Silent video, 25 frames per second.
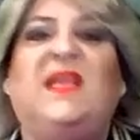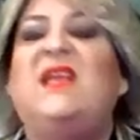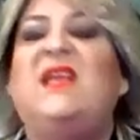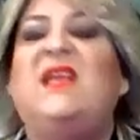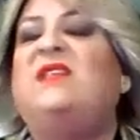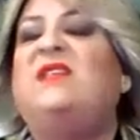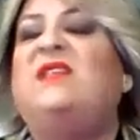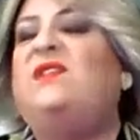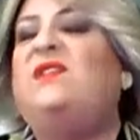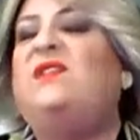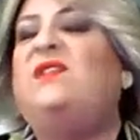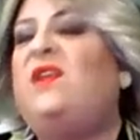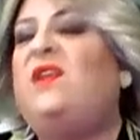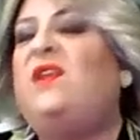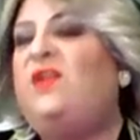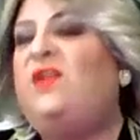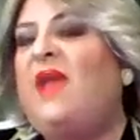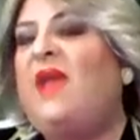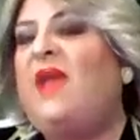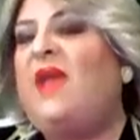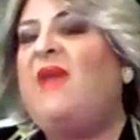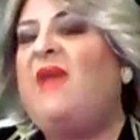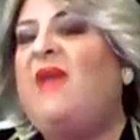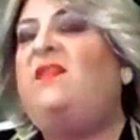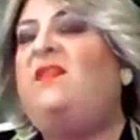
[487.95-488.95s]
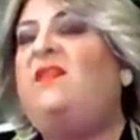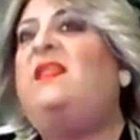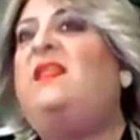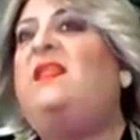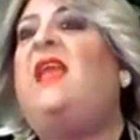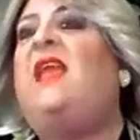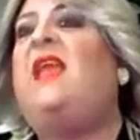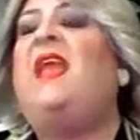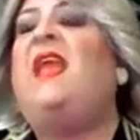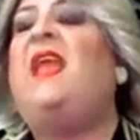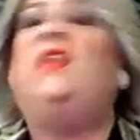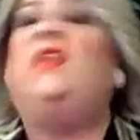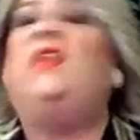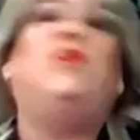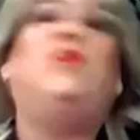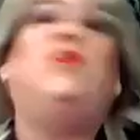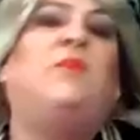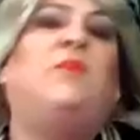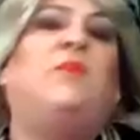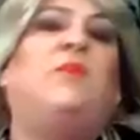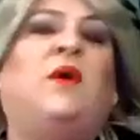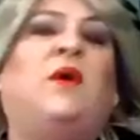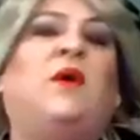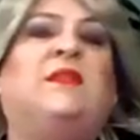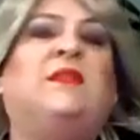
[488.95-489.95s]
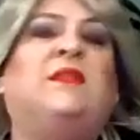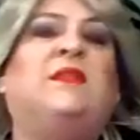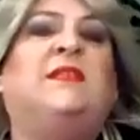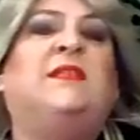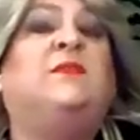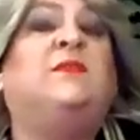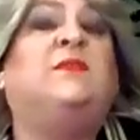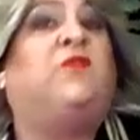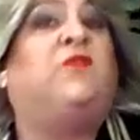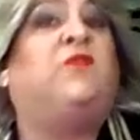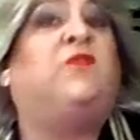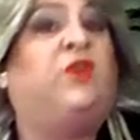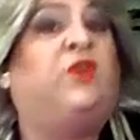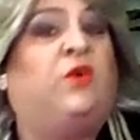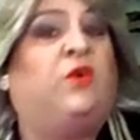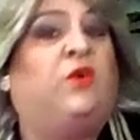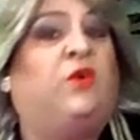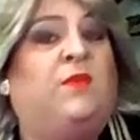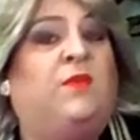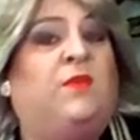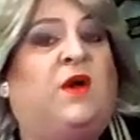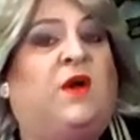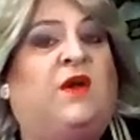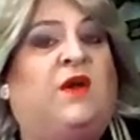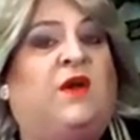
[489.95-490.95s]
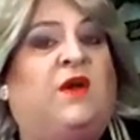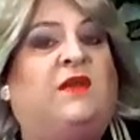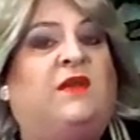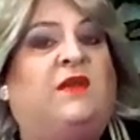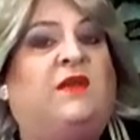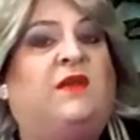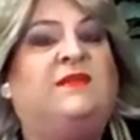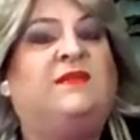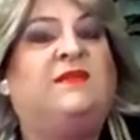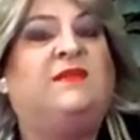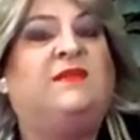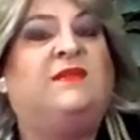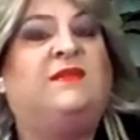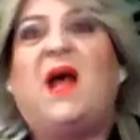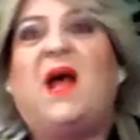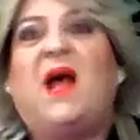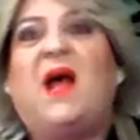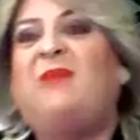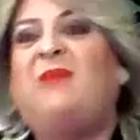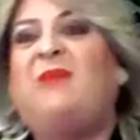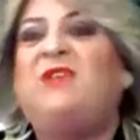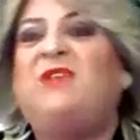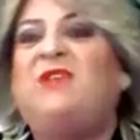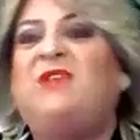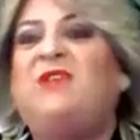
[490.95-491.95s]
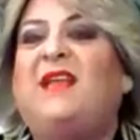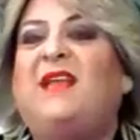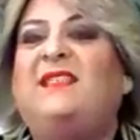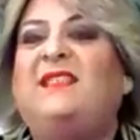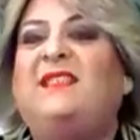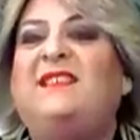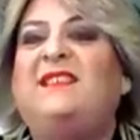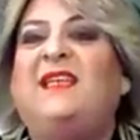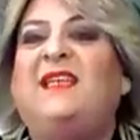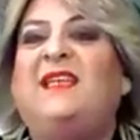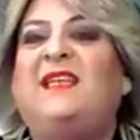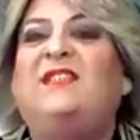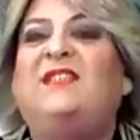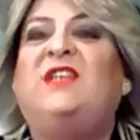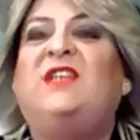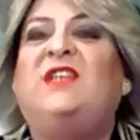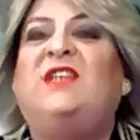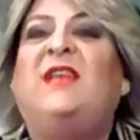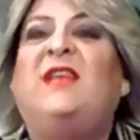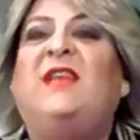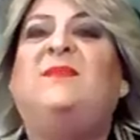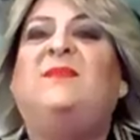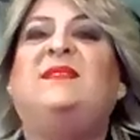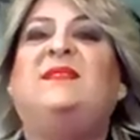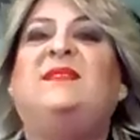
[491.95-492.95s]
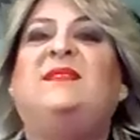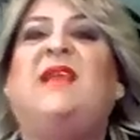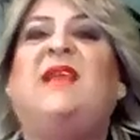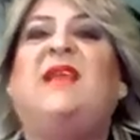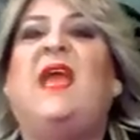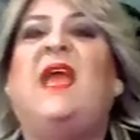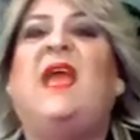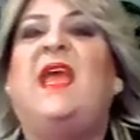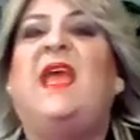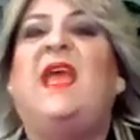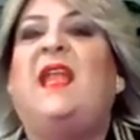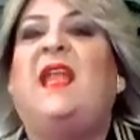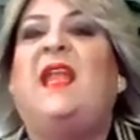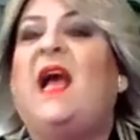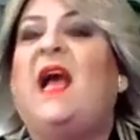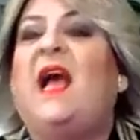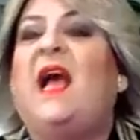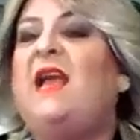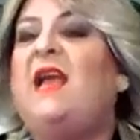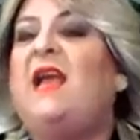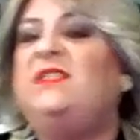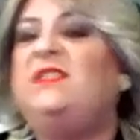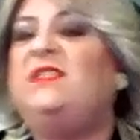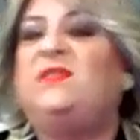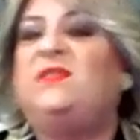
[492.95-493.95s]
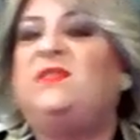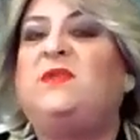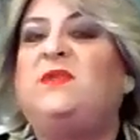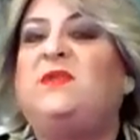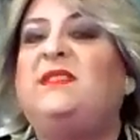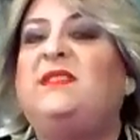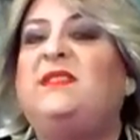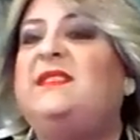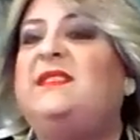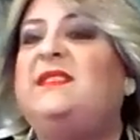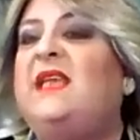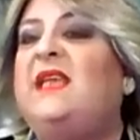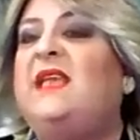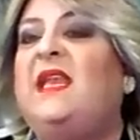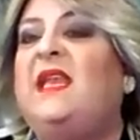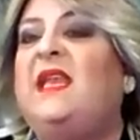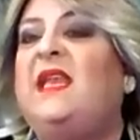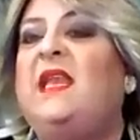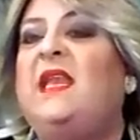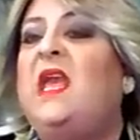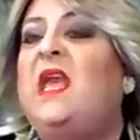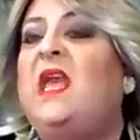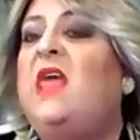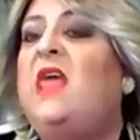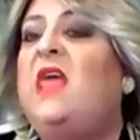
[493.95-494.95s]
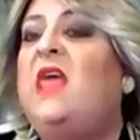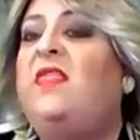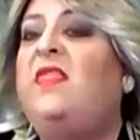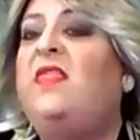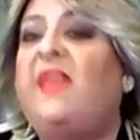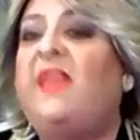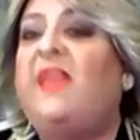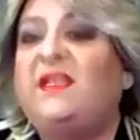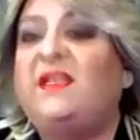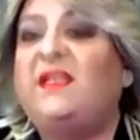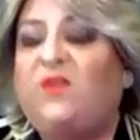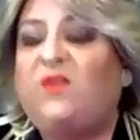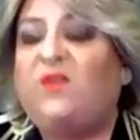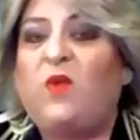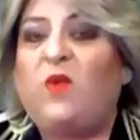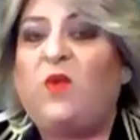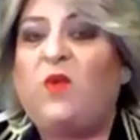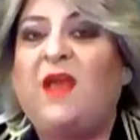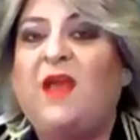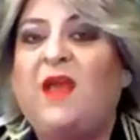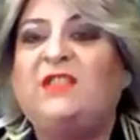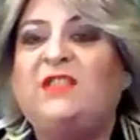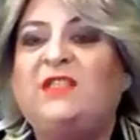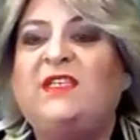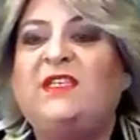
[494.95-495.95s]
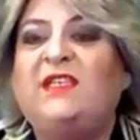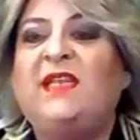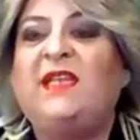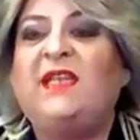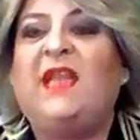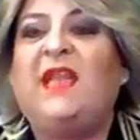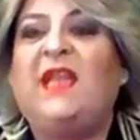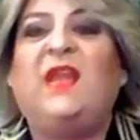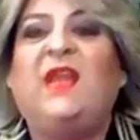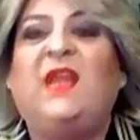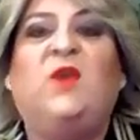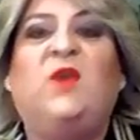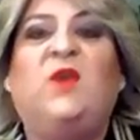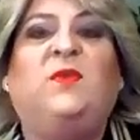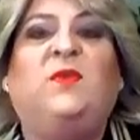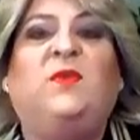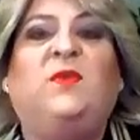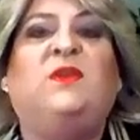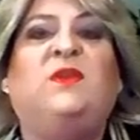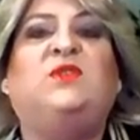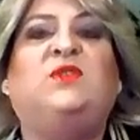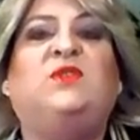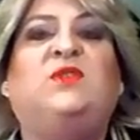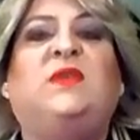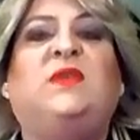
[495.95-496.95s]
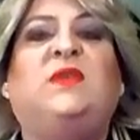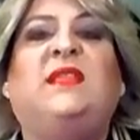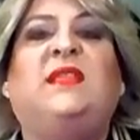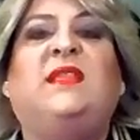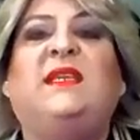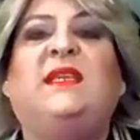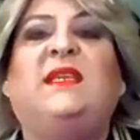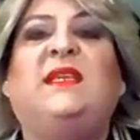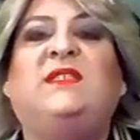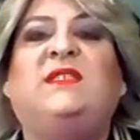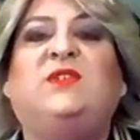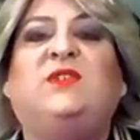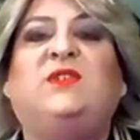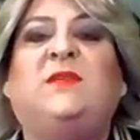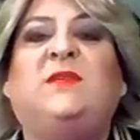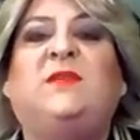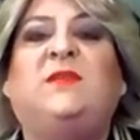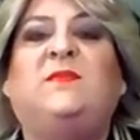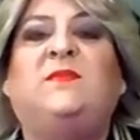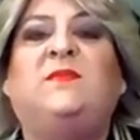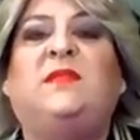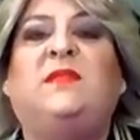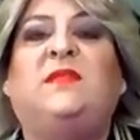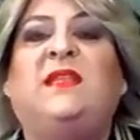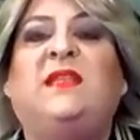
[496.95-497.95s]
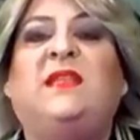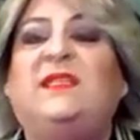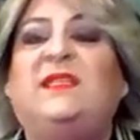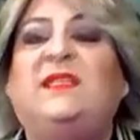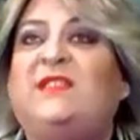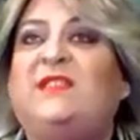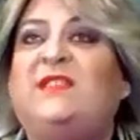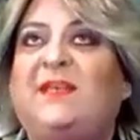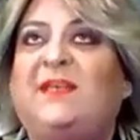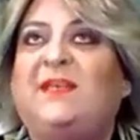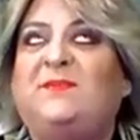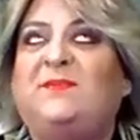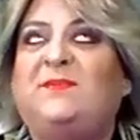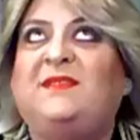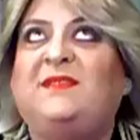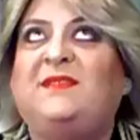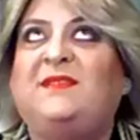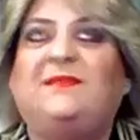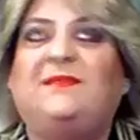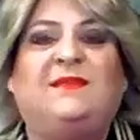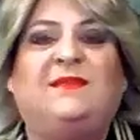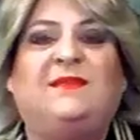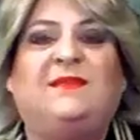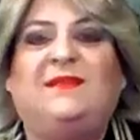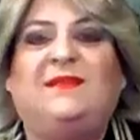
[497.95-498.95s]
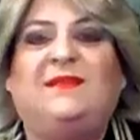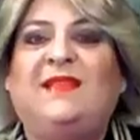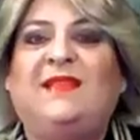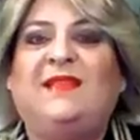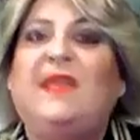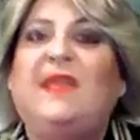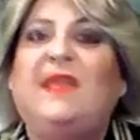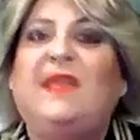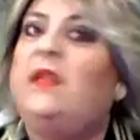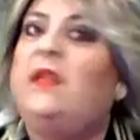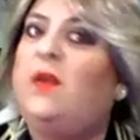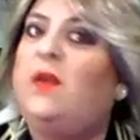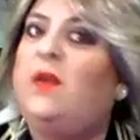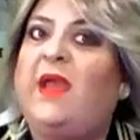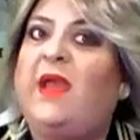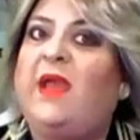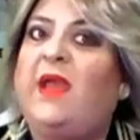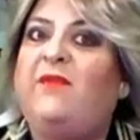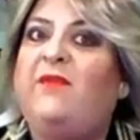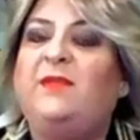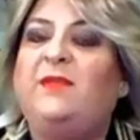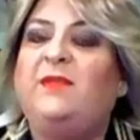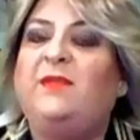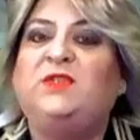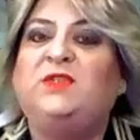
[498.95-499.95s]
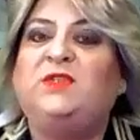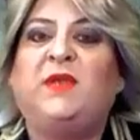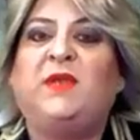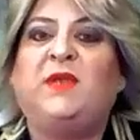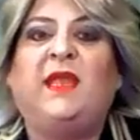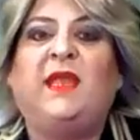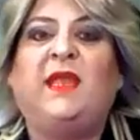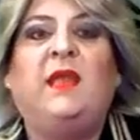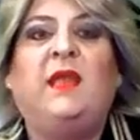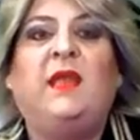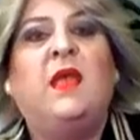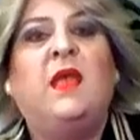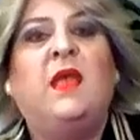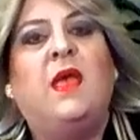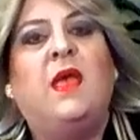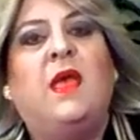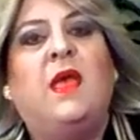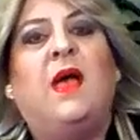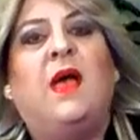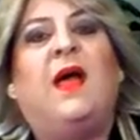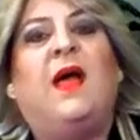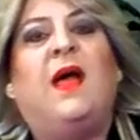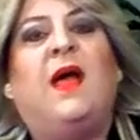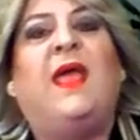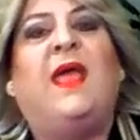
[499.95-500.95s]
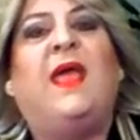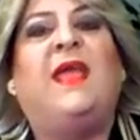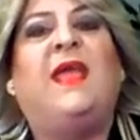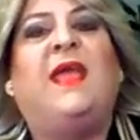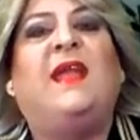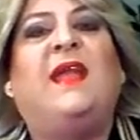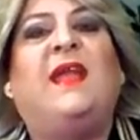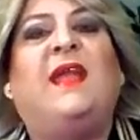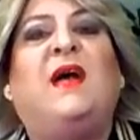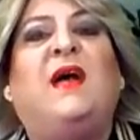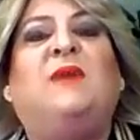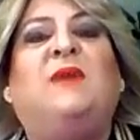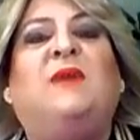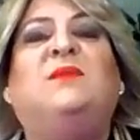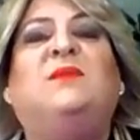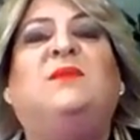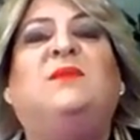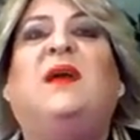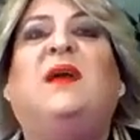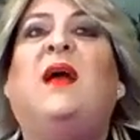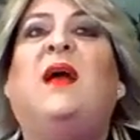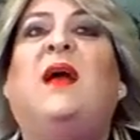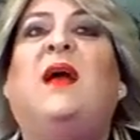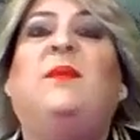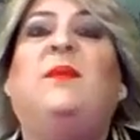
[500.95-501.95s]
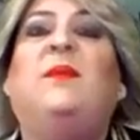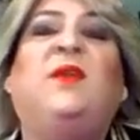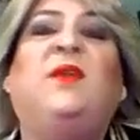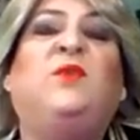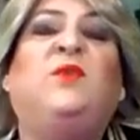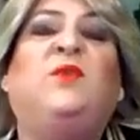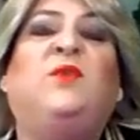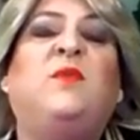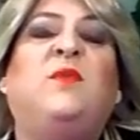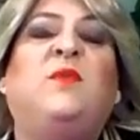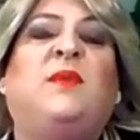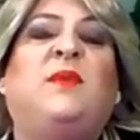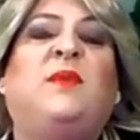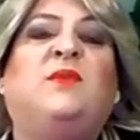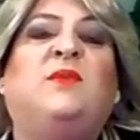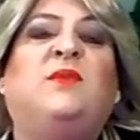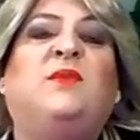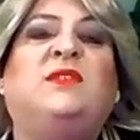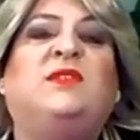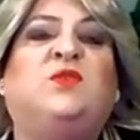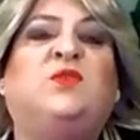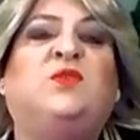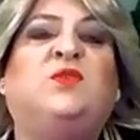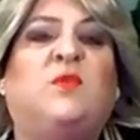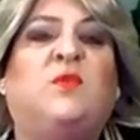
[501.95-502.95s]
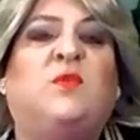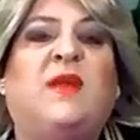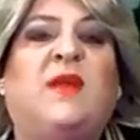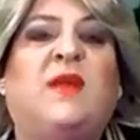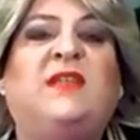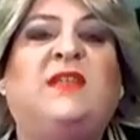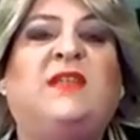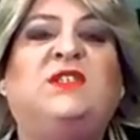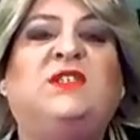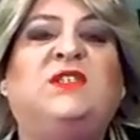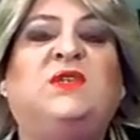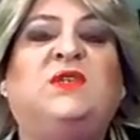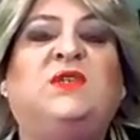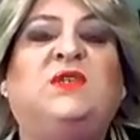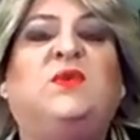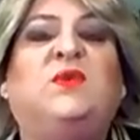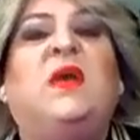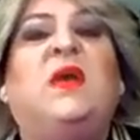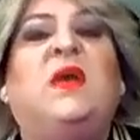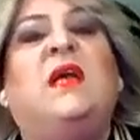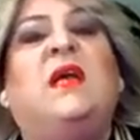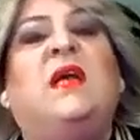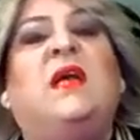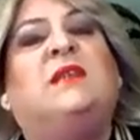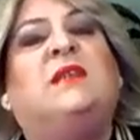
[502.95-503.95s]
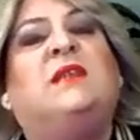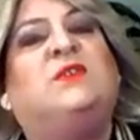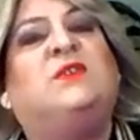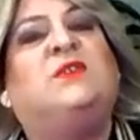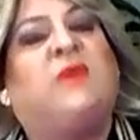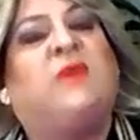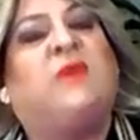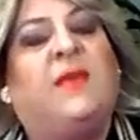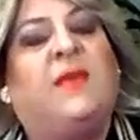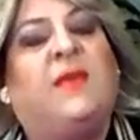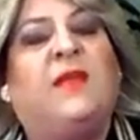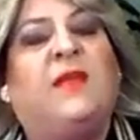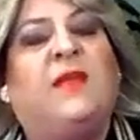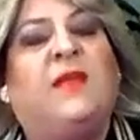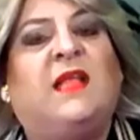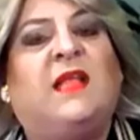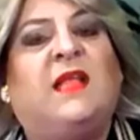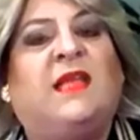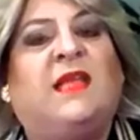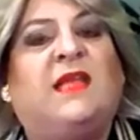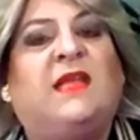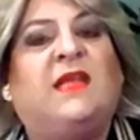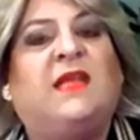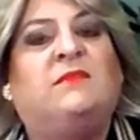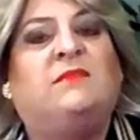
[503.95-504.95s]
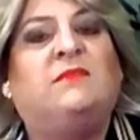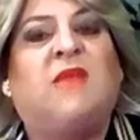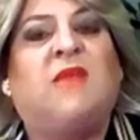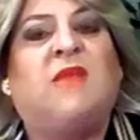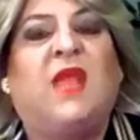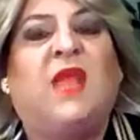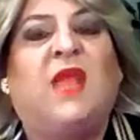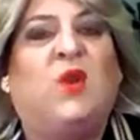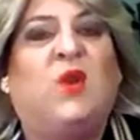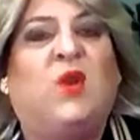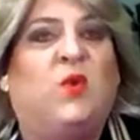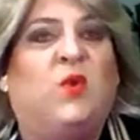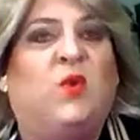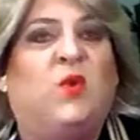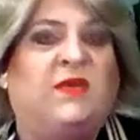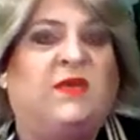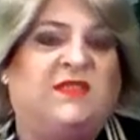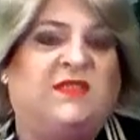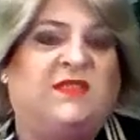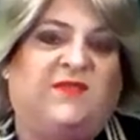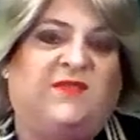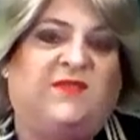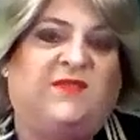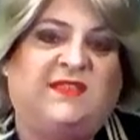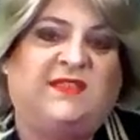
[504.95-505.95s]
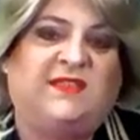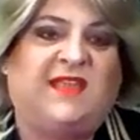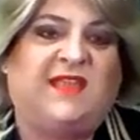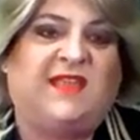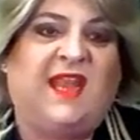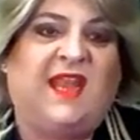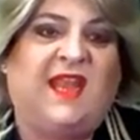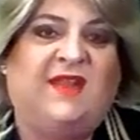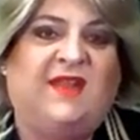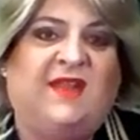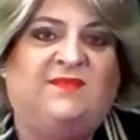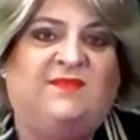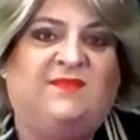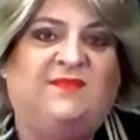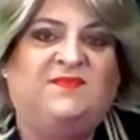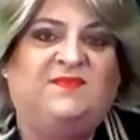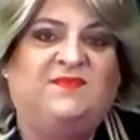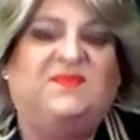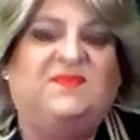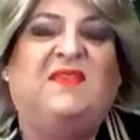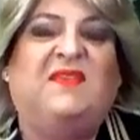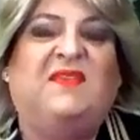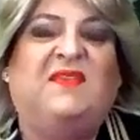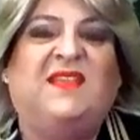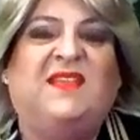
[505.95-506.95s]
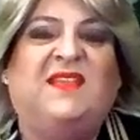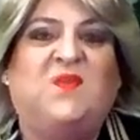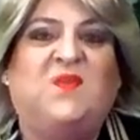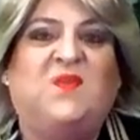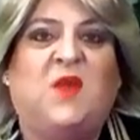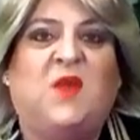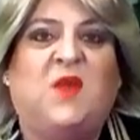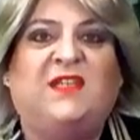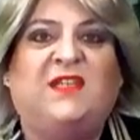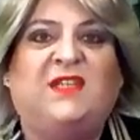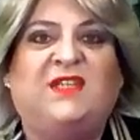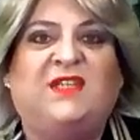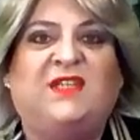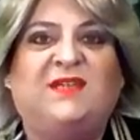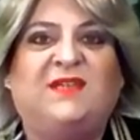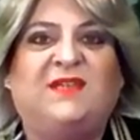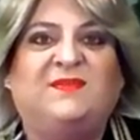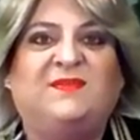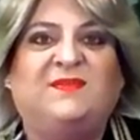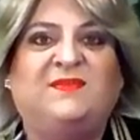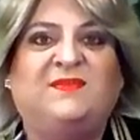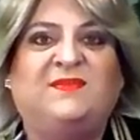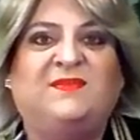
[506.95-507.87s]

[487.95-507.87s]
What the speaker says: So there you have it, the 8 new bar tips for your bar. I'm Jaclyn St. James, and I just wanted to say thanks for watching, and I hope you enjoyed these tips. No, I haven't been drinking. And I'm here to remind you to keep it elegant and always sophisticated. Thanks for watching.